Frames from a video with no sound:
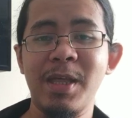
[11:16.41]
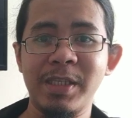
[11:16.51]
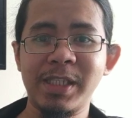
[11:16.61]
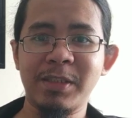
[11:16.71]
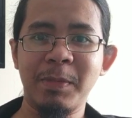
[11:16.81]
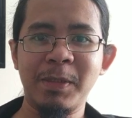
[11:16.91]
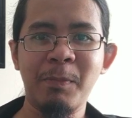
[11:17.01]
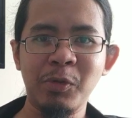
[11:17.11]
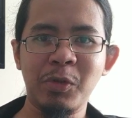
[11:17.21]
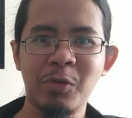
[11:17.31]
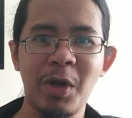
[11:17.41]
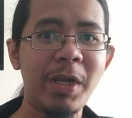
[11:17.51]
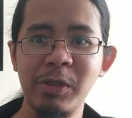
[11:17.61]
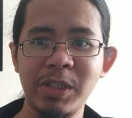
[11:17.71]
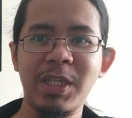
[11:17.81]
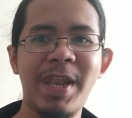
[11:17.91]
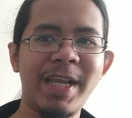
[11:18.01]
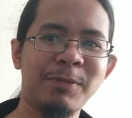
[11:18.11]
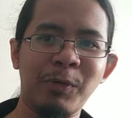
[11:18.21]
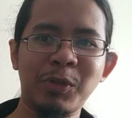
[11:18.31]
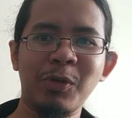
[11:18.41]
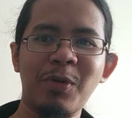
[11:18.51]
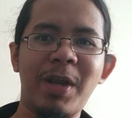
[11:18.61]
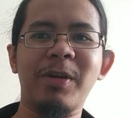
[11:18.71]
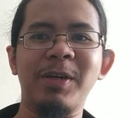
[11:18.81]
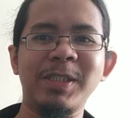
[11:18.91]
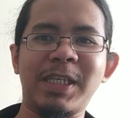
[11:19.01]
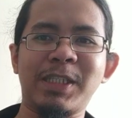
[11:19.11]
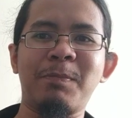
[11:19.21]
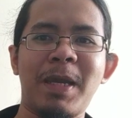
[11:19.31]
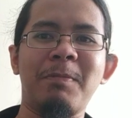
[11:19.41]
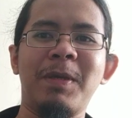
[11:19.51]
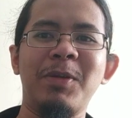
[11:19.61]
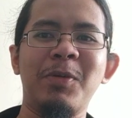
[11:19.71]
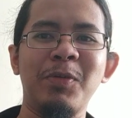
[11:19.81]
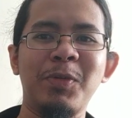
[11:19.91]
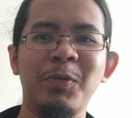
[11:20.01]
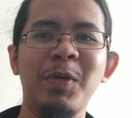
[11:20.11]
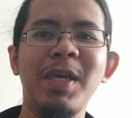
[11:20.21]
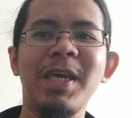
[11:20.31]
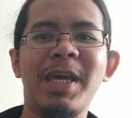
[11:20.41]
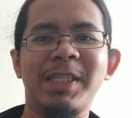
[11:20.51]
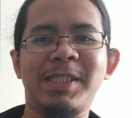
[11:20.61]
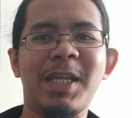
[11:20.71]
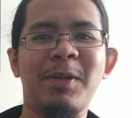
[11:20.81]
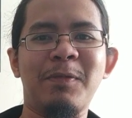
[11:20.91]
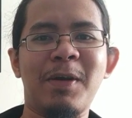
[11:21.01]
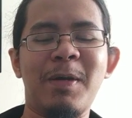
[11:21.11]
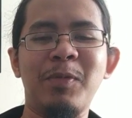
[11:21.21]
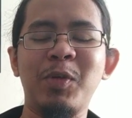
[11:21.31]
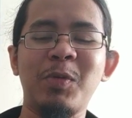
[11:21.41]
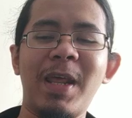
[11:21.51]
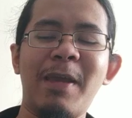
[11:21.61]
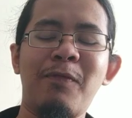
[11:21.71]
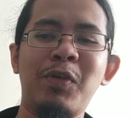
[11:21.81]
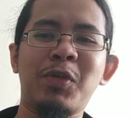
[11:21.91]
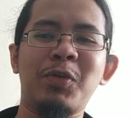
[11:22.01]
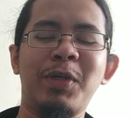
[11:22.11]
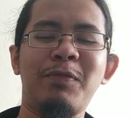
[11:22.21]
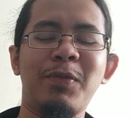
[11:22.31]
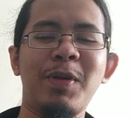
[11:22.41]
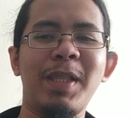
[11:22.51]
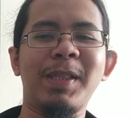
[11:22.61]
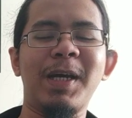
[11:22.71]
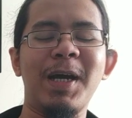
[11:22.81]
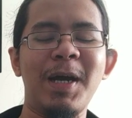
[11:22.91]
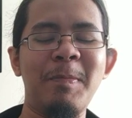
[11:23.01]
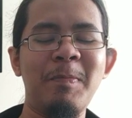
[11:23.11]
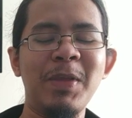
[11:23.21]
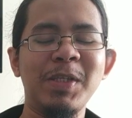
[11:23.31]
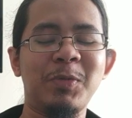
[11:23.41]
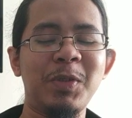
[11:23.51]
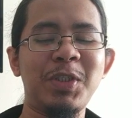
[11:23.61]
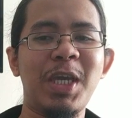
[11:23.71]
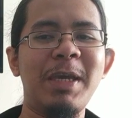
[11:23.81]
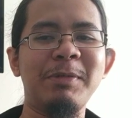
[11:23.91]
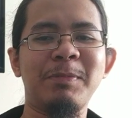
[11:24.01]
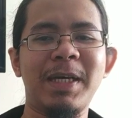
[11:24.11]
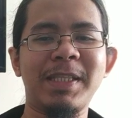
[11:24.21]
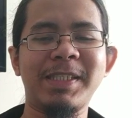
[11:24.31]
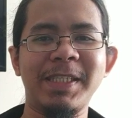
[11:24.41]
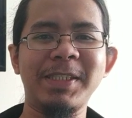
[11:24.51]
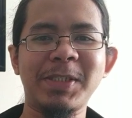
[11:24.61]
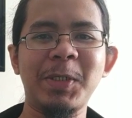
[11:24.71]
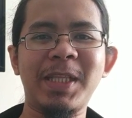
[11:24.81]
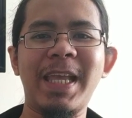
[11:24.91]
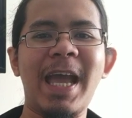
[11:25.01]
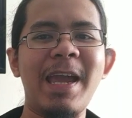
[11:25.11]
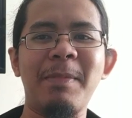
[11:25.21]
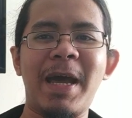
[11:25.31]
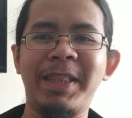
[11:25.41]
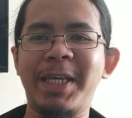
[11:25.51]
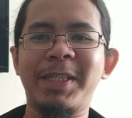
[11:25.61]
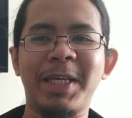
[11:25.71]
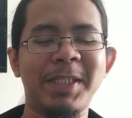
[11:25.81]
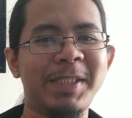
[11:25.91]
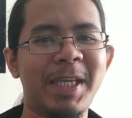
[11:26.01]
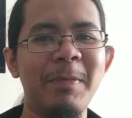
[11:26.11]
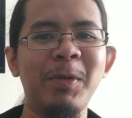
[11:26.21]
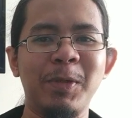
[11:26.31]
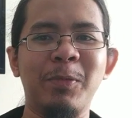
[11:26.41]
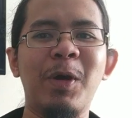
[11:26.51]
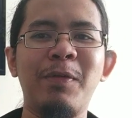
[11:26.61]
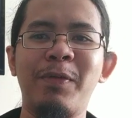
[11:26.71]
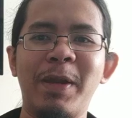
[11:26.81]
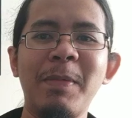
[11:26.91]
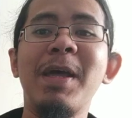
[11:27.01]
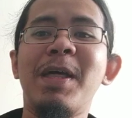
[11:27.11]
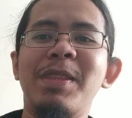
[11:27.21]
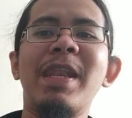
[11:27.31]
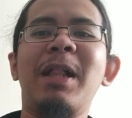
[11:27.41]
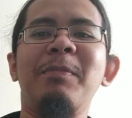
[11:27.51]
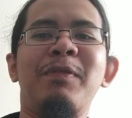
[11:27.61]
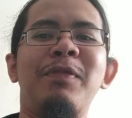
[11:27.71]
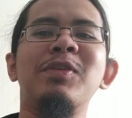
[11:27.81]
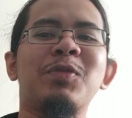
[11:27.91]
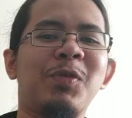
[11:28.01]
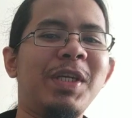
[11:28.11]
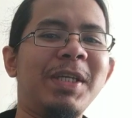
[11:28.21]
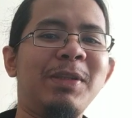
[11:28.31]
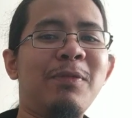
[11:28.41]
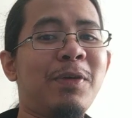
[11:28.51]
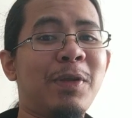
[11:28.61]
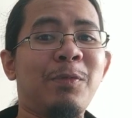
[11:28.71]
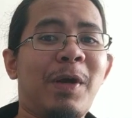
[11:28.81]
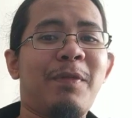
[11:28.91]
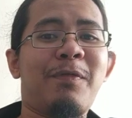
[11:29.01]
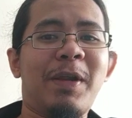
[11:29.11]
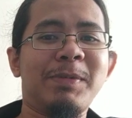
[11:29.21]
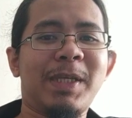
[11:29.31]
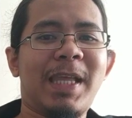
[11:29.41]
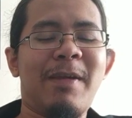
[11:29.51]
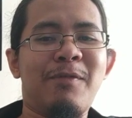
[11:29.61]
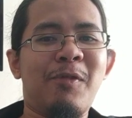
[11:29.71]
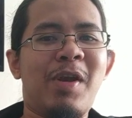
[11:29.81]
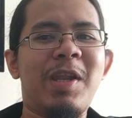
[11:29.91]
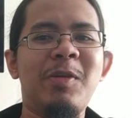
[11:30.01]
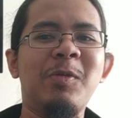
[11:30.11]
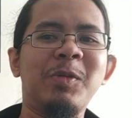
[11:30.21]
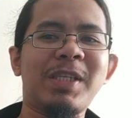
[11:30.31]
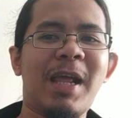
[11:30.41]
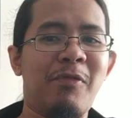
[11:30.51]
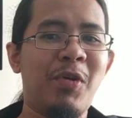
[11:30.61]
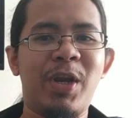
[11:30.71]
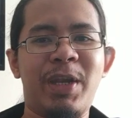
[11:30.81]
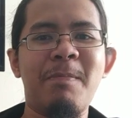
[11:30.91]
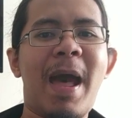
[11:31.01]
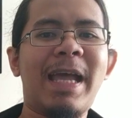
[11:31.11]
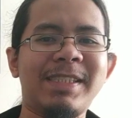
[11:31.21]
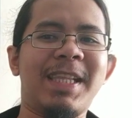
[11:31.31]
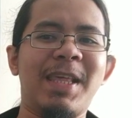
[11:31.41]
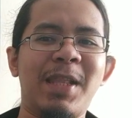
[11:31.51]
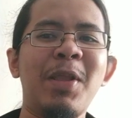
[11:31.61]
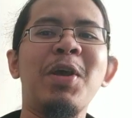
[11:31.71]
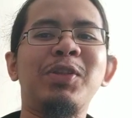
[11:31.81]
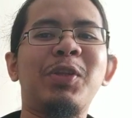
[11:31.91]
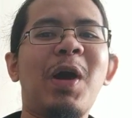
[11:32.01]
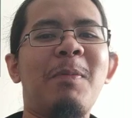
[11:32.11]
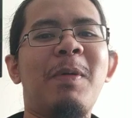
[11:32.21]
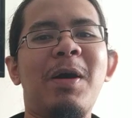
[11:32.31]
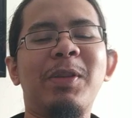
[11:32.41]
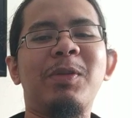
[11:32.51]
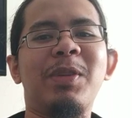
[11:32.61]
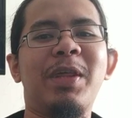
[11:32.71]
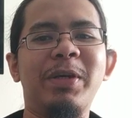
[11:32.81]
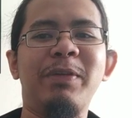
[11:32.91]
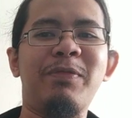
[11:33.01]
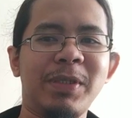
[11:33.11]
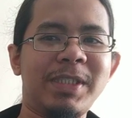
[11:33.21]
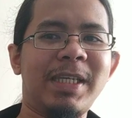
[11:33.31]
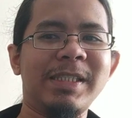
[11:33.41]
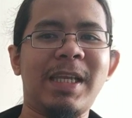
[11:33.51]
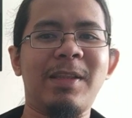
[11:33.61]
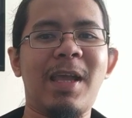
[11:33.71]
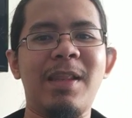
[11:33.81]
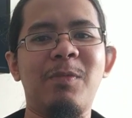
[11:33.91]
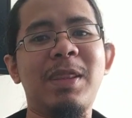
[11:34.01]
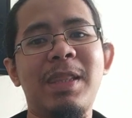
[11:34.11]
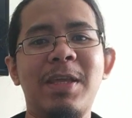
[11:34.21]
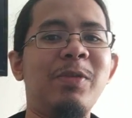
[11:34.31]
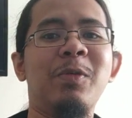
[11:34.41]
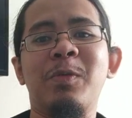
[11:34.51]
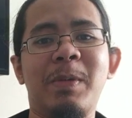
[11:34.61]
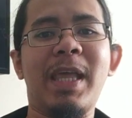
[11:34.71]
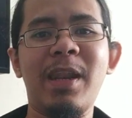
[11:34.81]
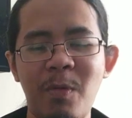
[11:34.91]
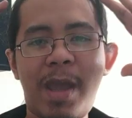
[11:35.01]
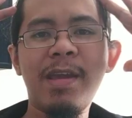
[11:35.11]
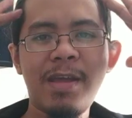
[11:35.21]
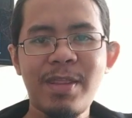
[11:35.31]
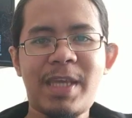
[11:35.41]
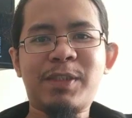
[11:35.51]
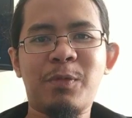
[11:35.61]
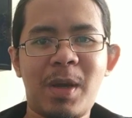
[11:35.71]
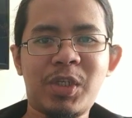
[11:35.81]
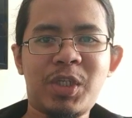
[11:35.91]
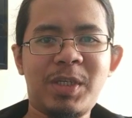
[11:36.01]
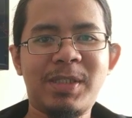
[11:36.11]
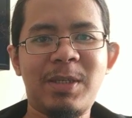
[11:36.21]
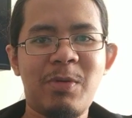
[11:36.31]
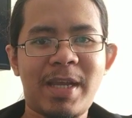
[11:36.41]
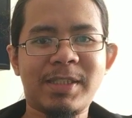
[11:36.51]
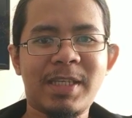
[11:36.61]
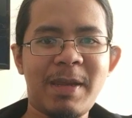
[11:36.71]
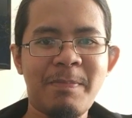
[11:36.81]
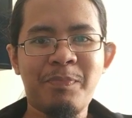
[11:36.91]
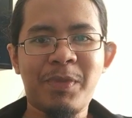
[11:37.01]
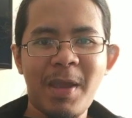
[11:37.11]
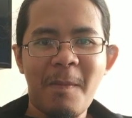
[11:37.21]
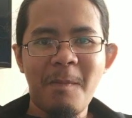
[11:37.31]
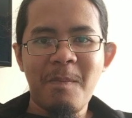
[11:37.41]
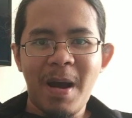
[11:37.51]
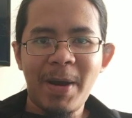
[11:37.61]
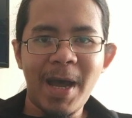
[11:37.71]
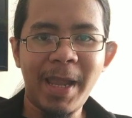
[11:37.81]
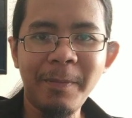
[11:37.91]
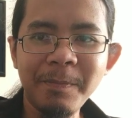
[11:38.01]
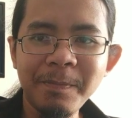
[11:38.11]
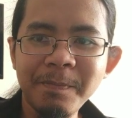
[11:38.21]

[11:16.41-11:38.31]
This has been Postdoc Chronicles. In the next Postdoc Chronicles, expect me, you know, to instead of um, usually I feature different um, Switch games, but since currently I am addicting this game called Warframe, then I'll be featuring different Warframes that I've already used, I've already maxed, and then talk about their different skills and what they do. But anyway, thanks for watching. See you next time. Bye bye.